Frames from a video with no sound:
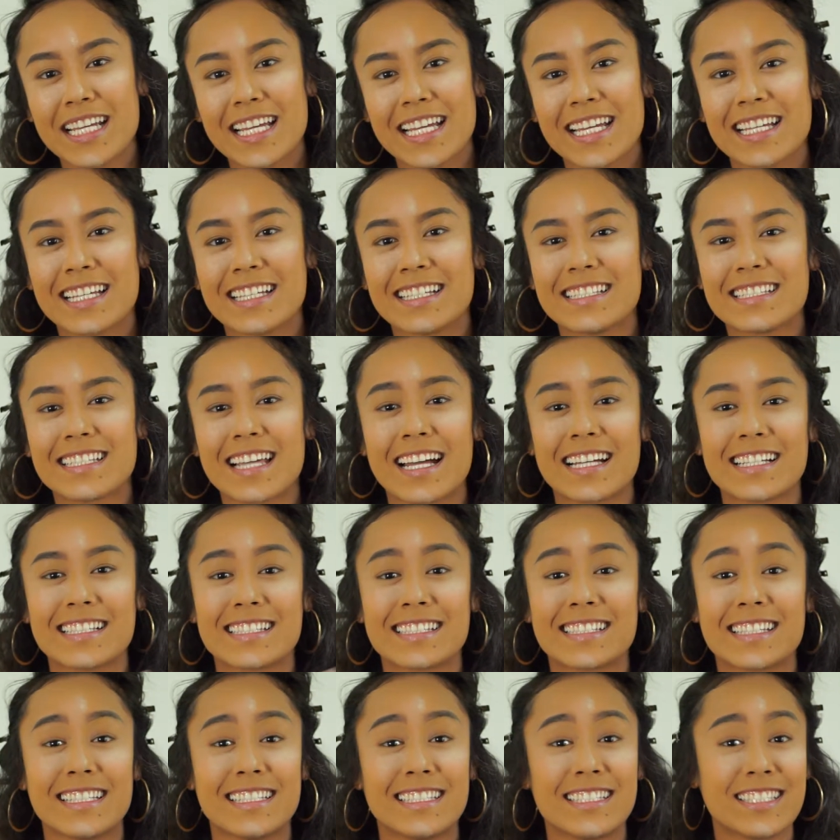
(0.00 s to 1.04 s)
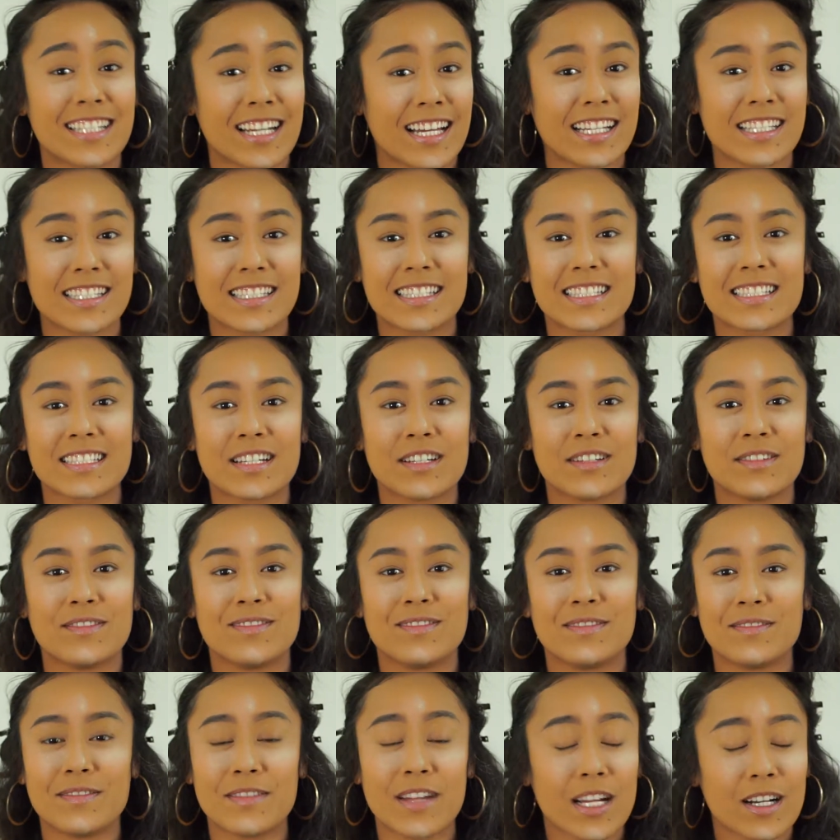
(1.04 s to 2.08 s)
is, I
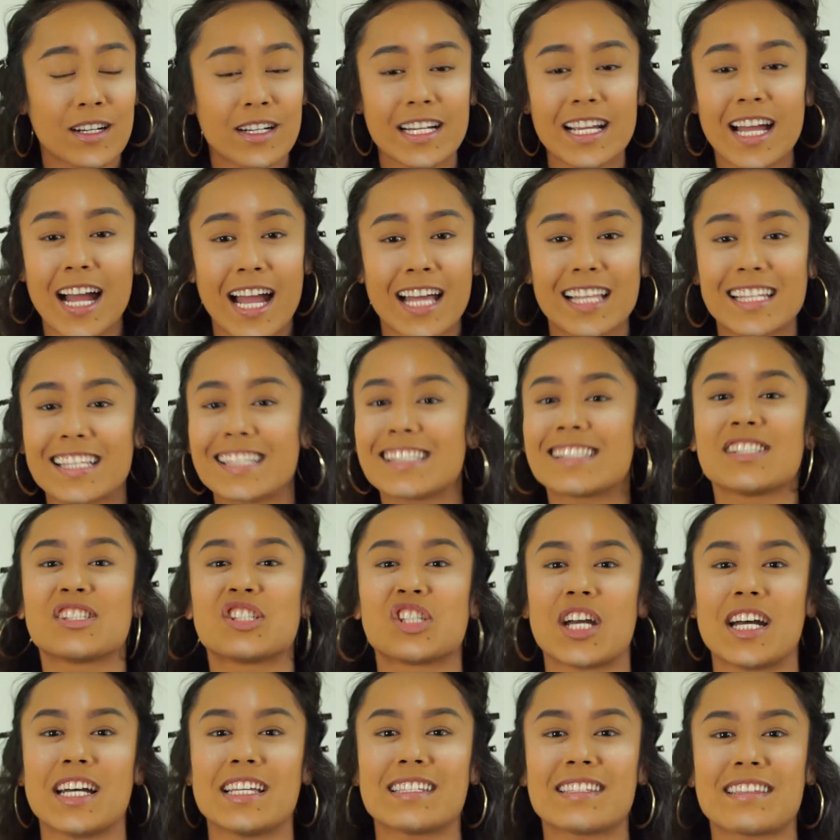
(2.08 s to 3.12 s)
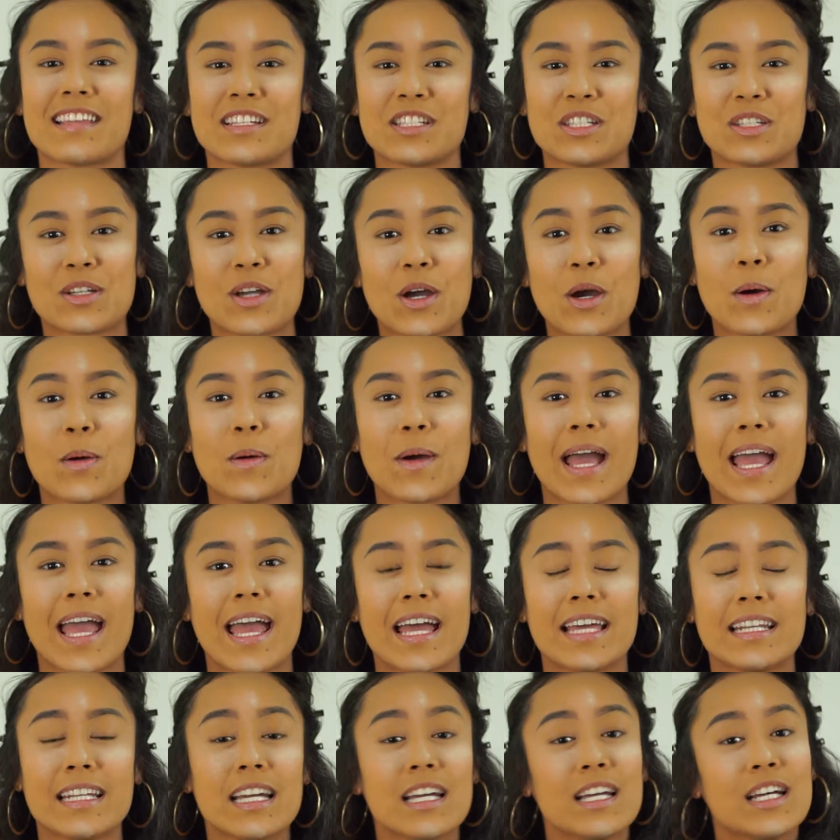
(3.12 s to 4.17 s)
very highly suggest that you go
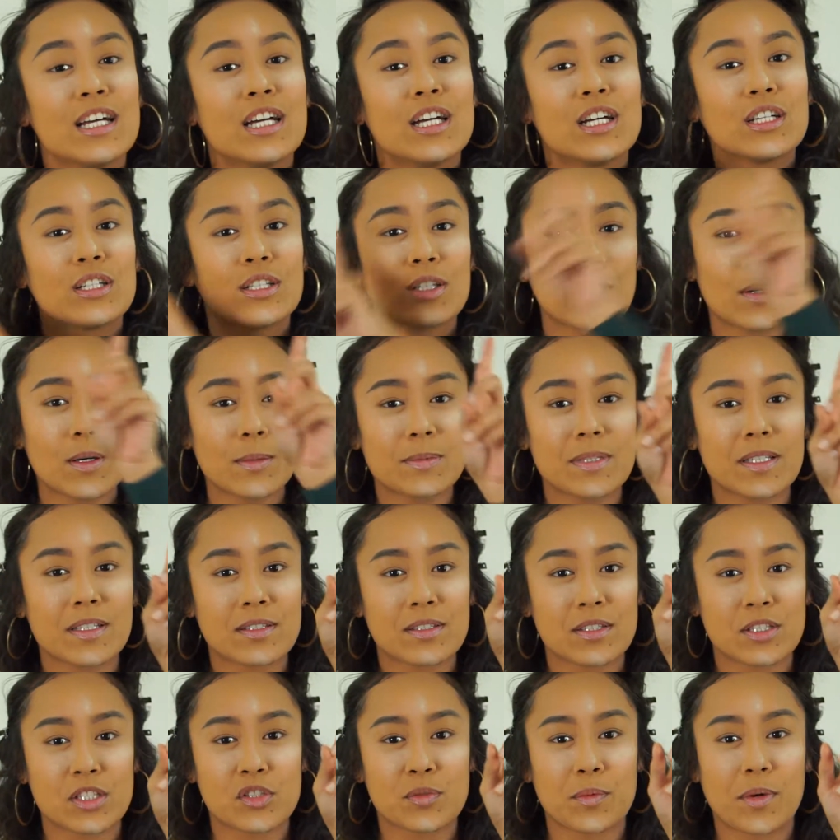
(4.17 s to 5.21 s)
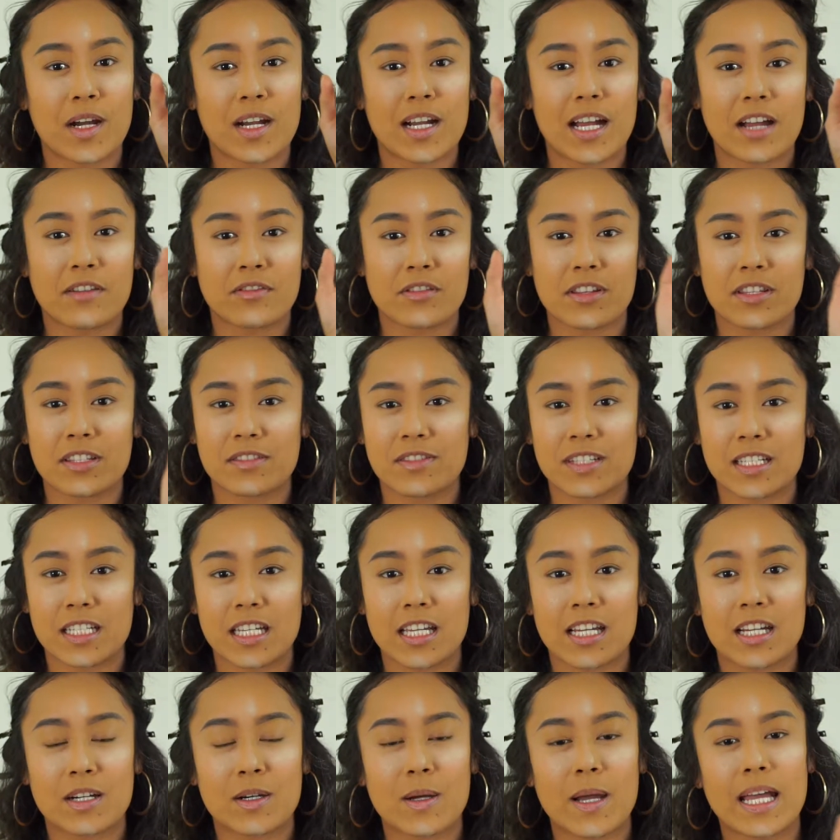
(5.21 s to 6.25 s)
up to the search bar after the
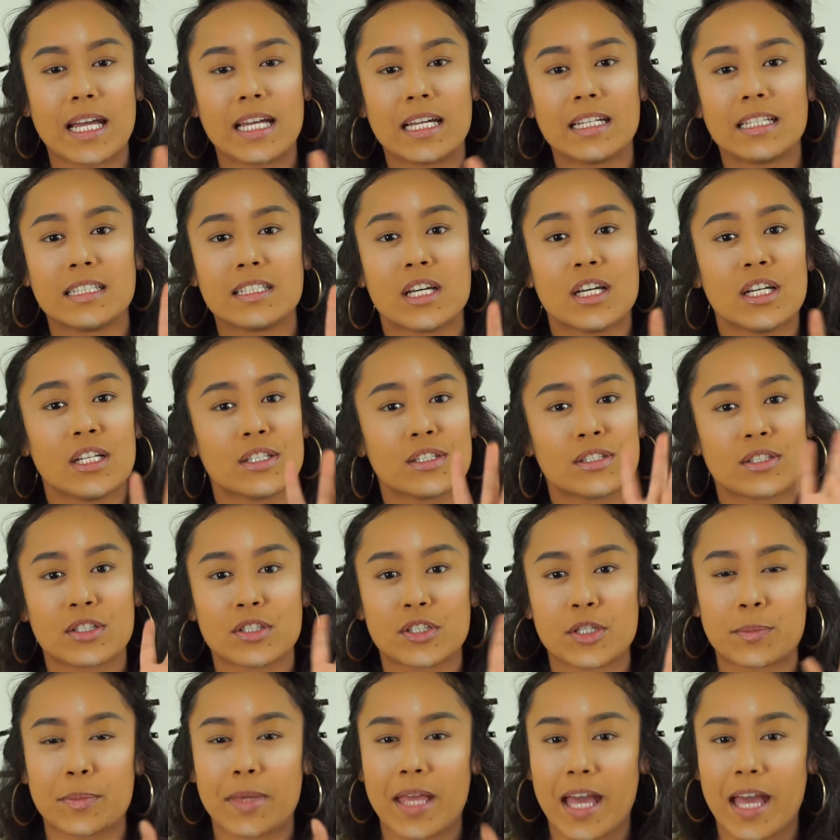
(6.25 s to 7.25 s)
video and search up